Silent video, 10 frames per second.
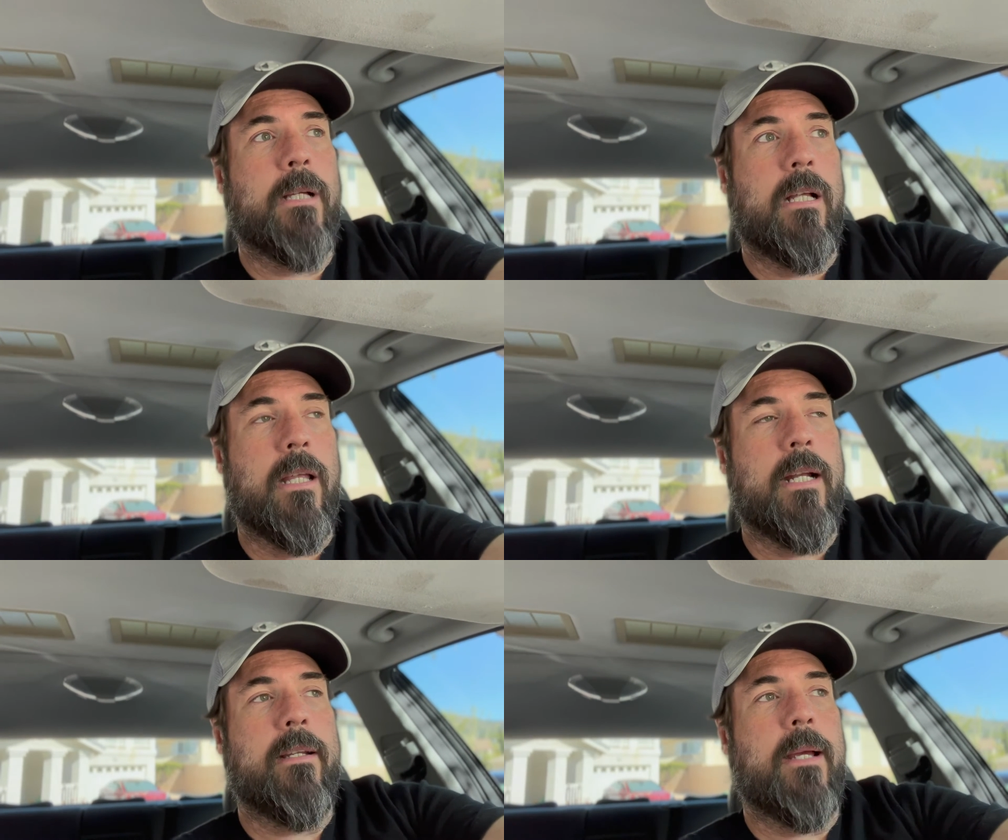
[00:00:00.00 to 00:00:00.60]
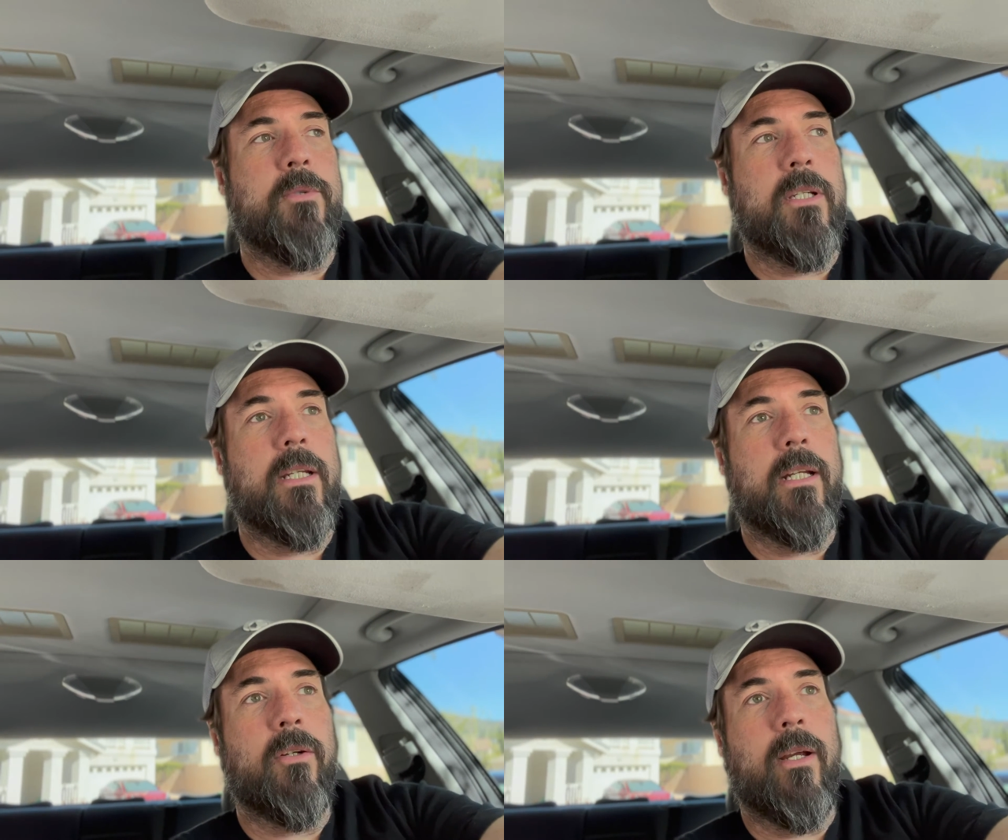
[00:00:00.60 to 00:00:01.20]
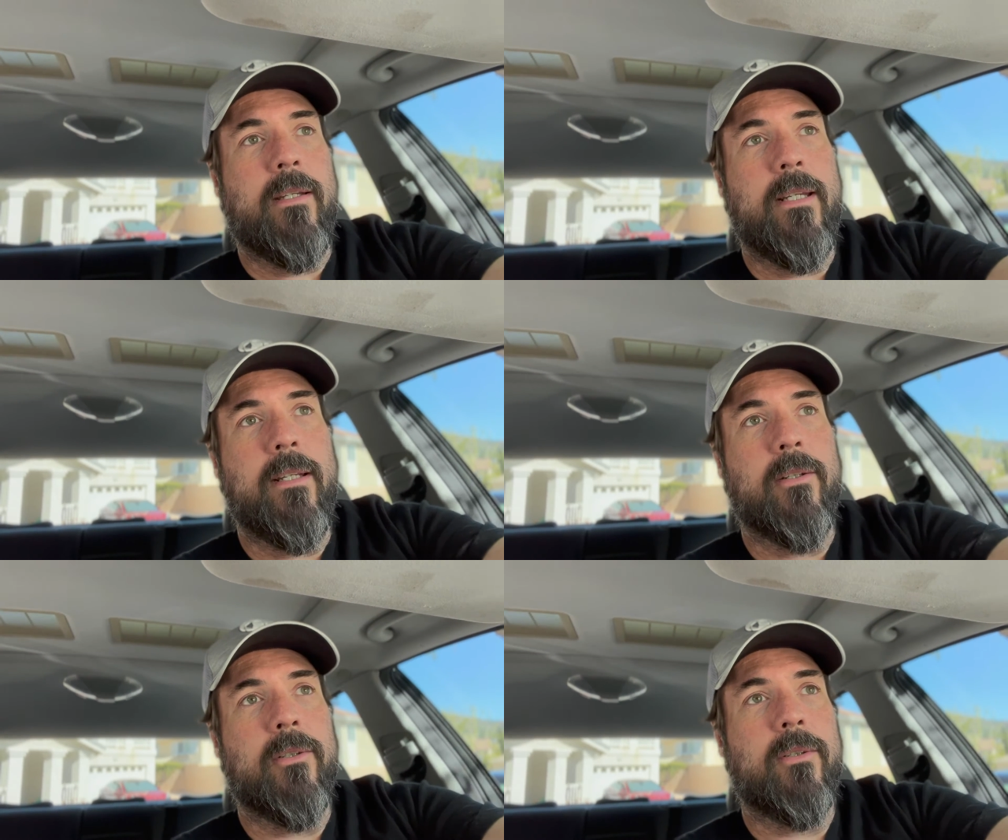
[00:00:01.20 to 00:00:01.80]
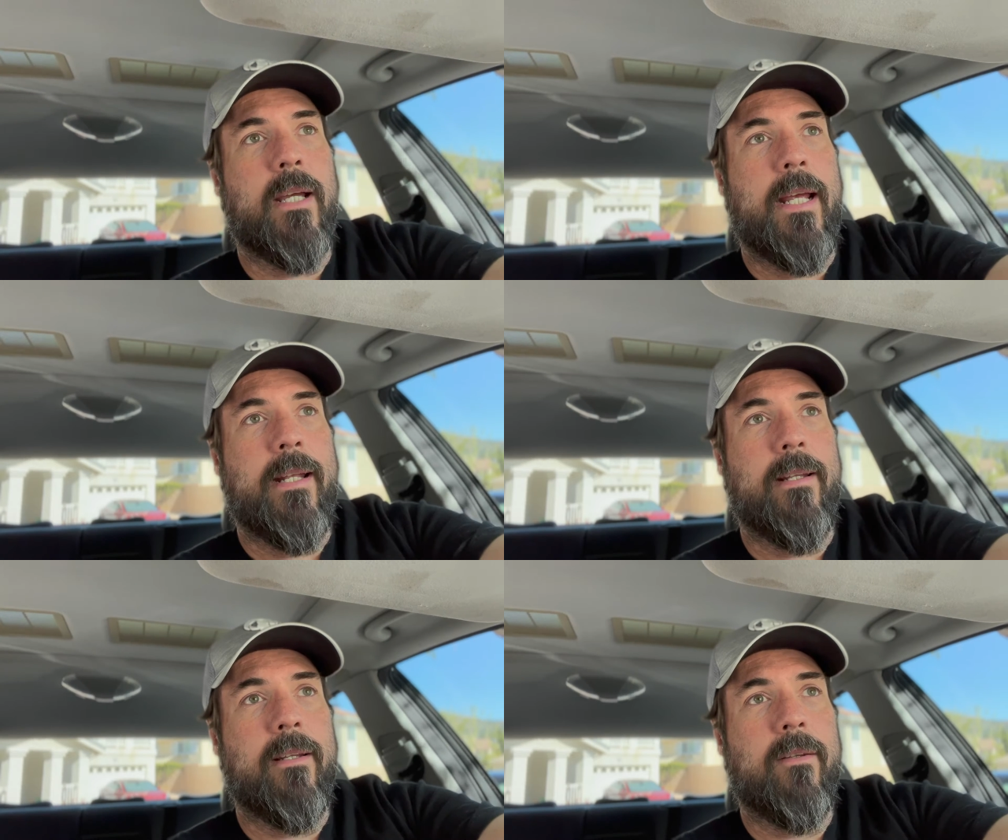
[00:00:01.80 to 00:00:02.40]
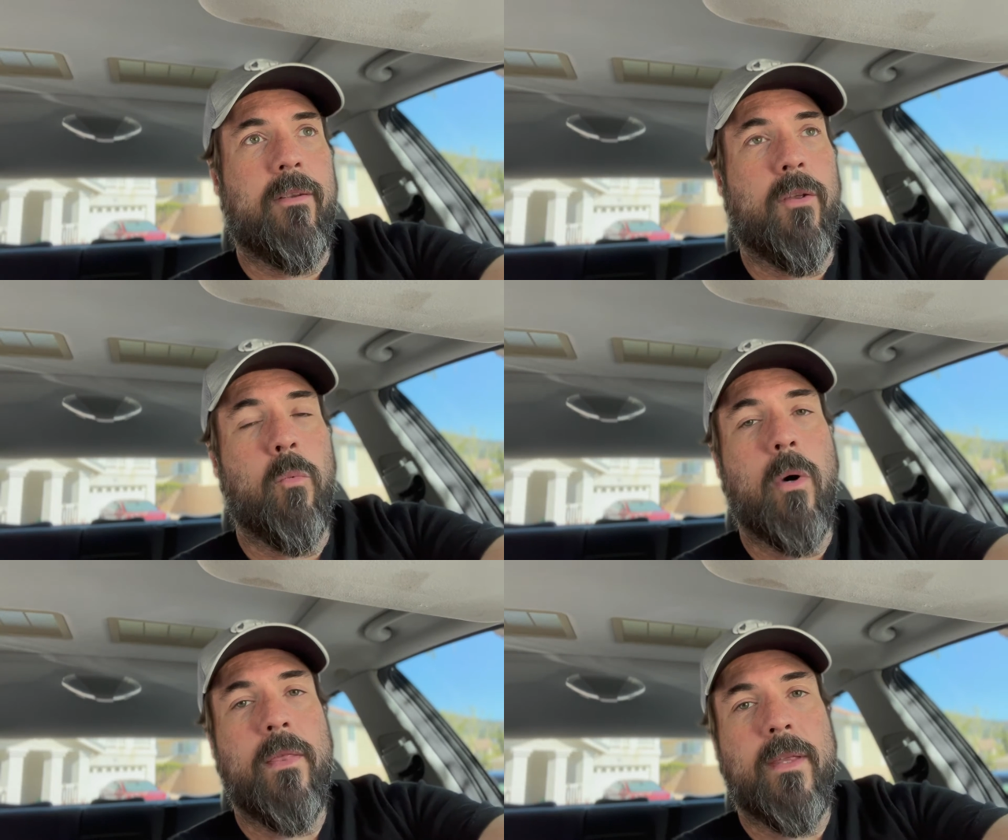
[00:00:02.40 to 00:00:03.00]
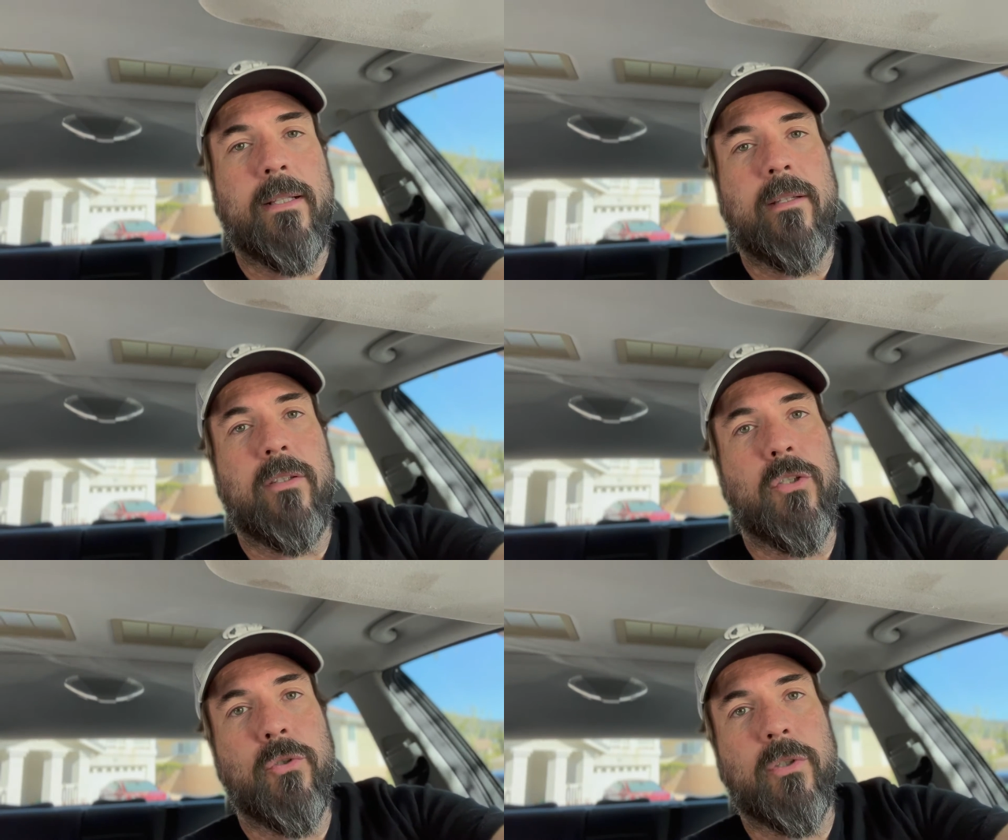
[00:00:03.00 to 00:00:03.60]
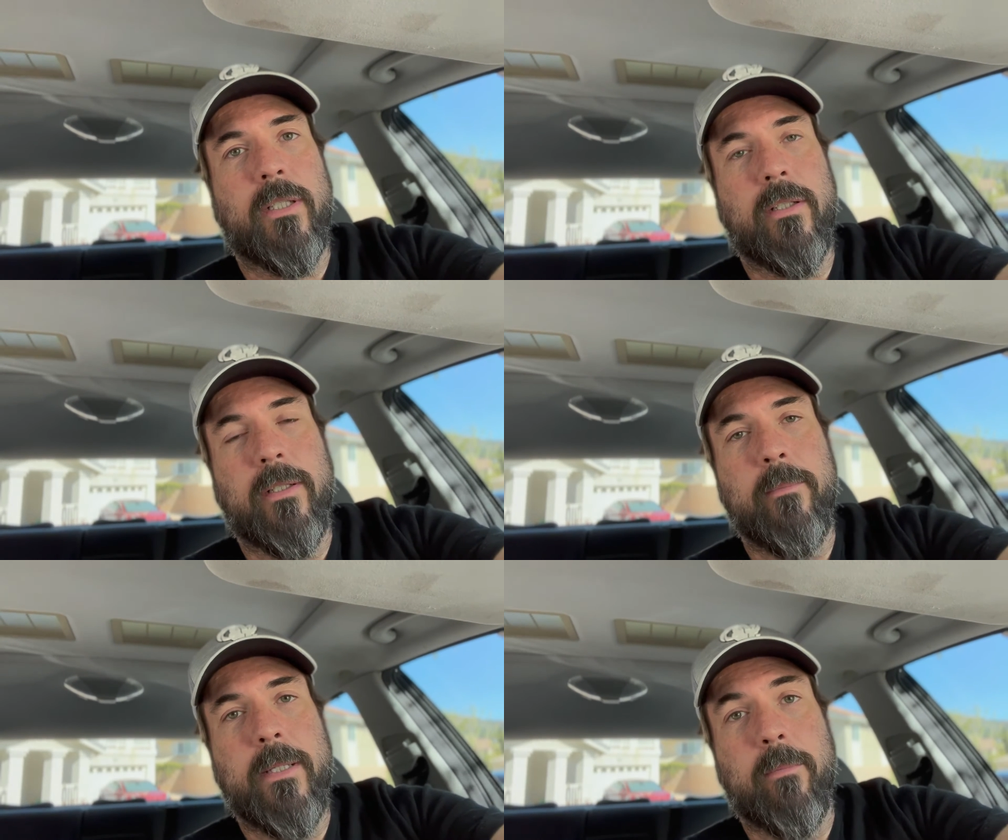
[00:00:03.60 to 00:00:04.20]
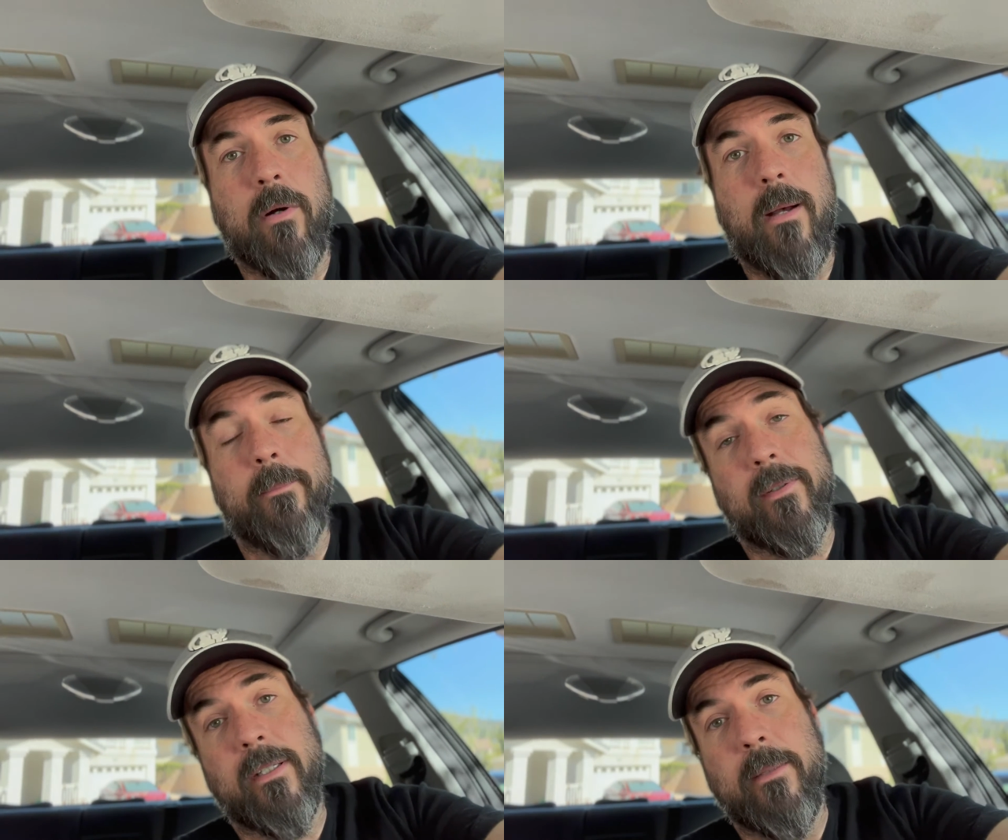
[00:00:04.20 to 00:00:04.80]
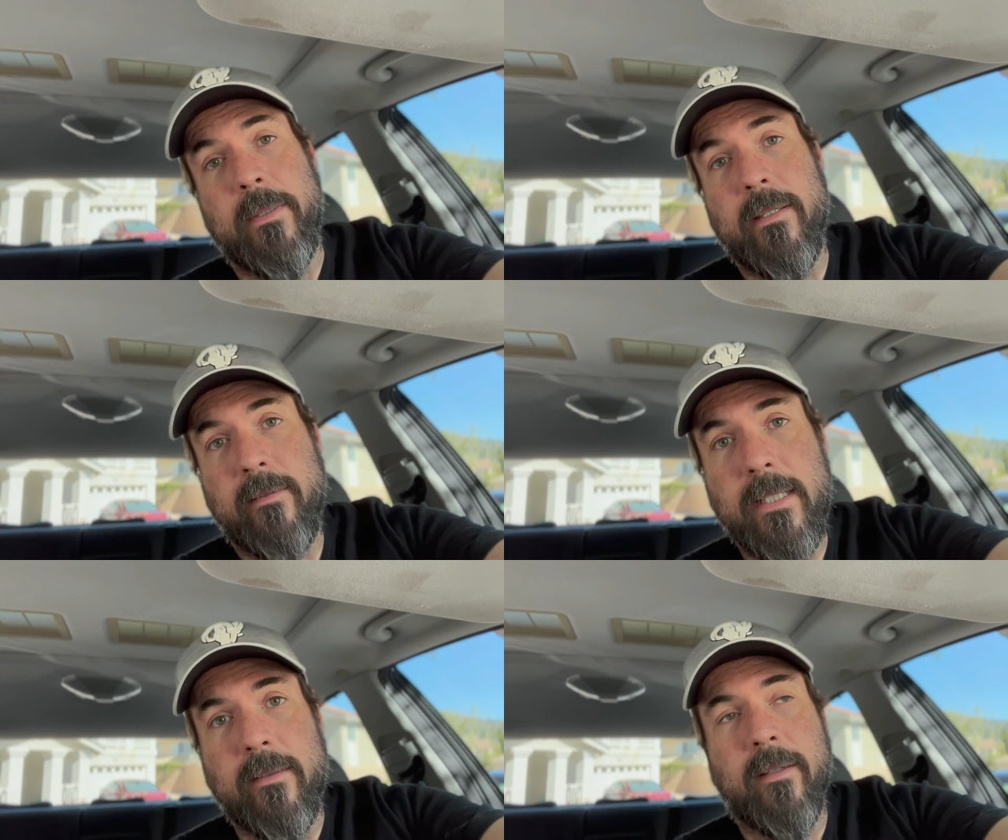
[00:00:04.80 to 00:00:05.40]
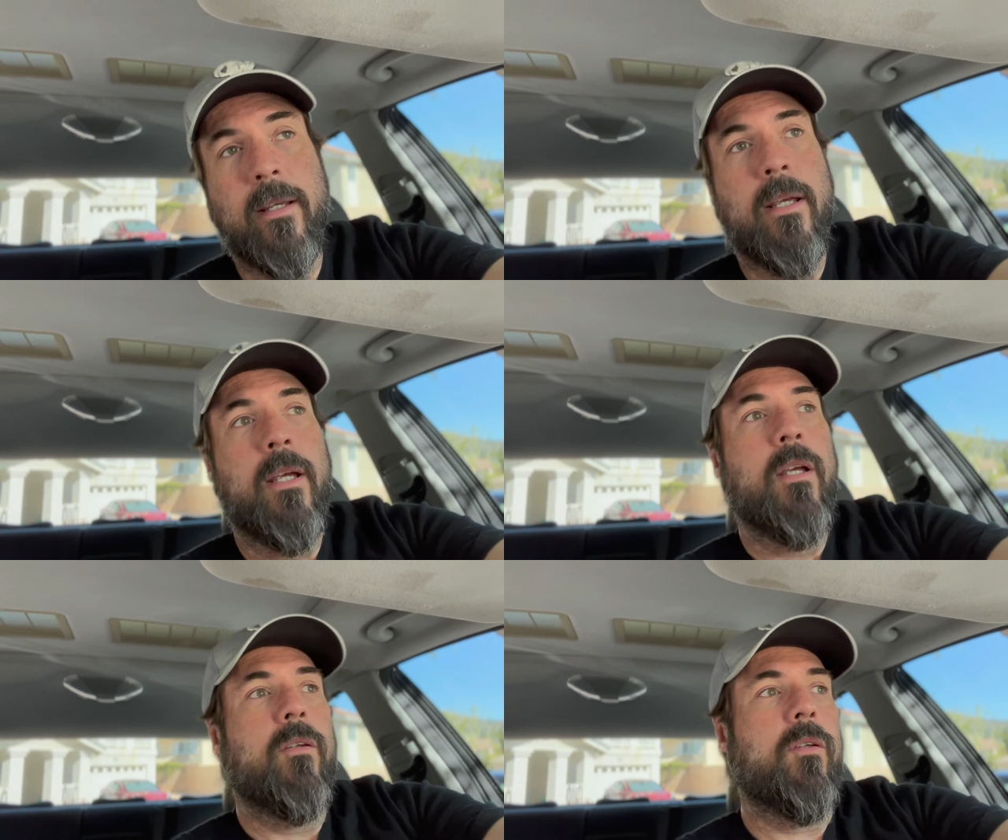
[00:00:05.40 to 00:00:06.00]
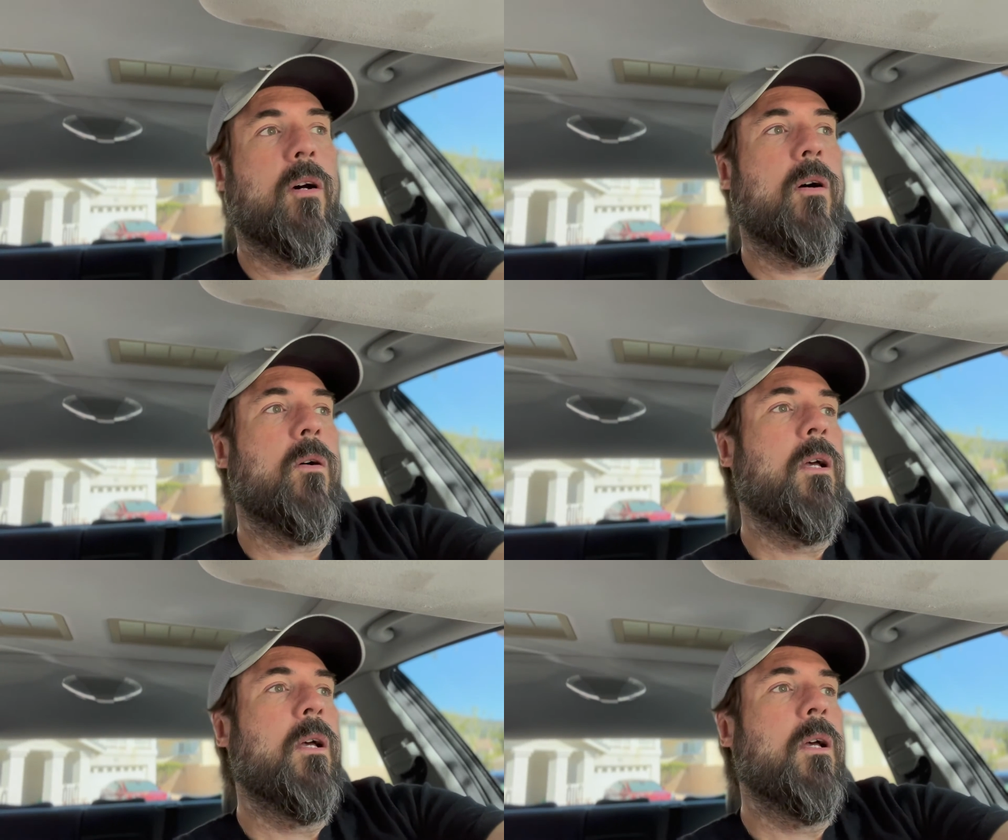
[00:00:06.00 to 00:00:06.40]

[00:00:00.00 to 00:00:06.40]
a lot of times you can get a great deal, and the one thing that's usually going to be a problem is going to be the seats. So